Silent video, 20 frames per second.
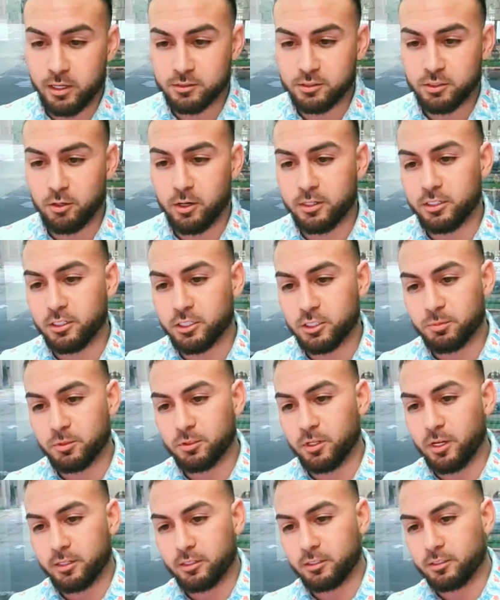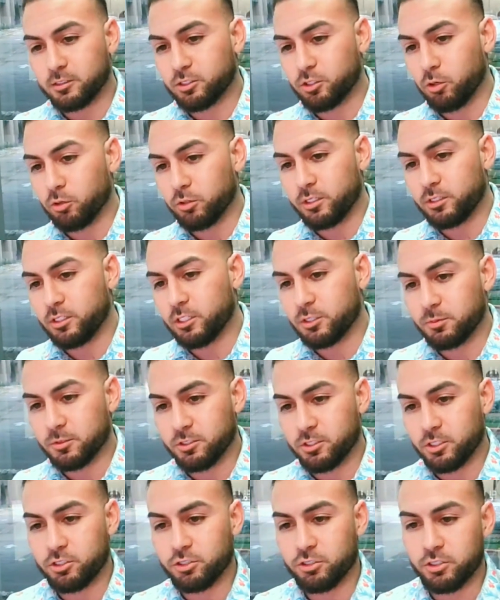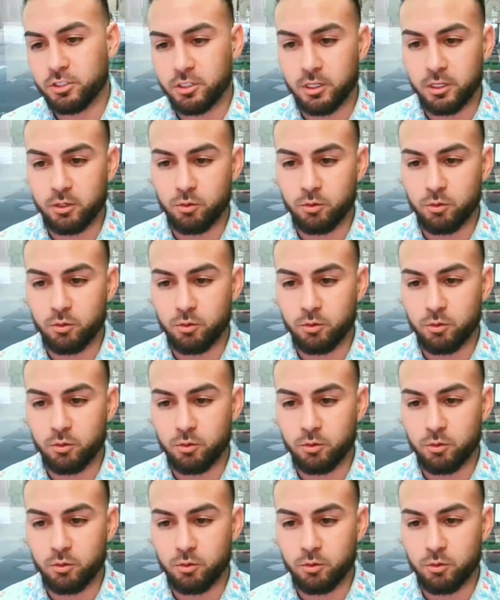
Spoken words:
So I sold it, dispositioned it